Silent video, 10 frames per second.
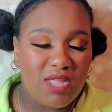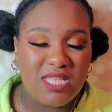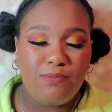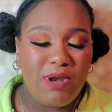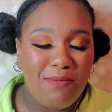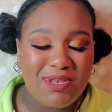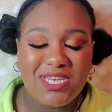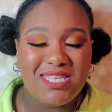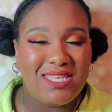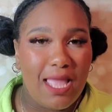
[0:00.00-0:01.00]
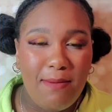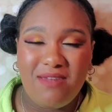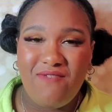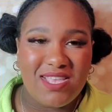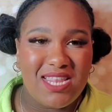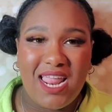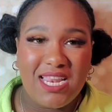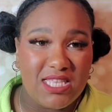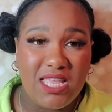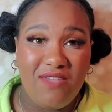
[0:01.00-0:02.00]
it's pretty much the same advice that I
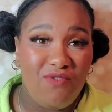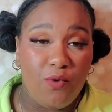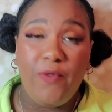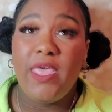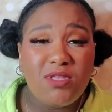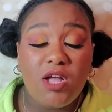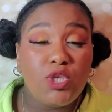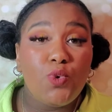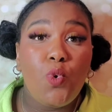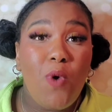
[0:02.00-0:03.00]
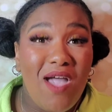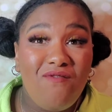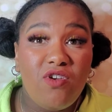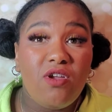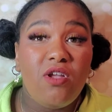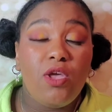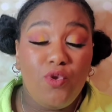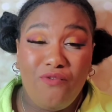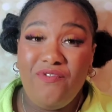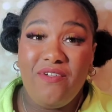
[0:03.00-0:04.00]
need to give you. Talk to whoever
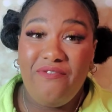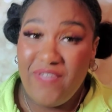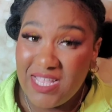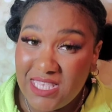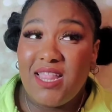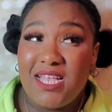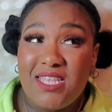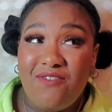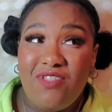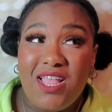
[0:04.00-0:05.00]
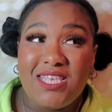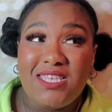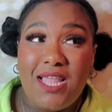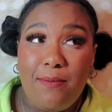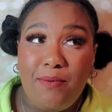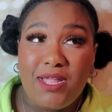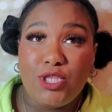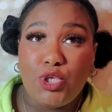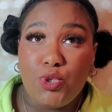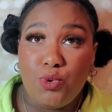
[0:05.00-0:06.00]
you feel fit. That's definitely a step
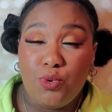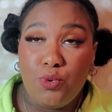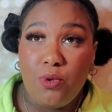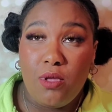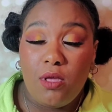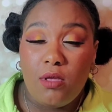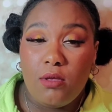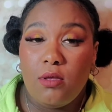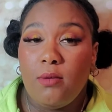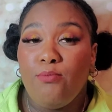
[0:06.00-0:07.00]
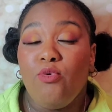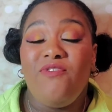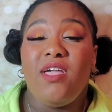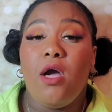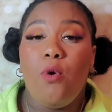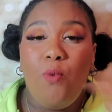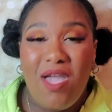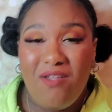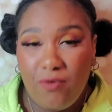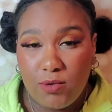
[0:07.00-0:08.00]
into moving
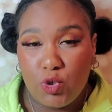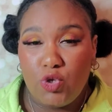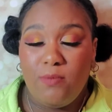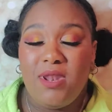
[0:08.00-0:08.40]
away from social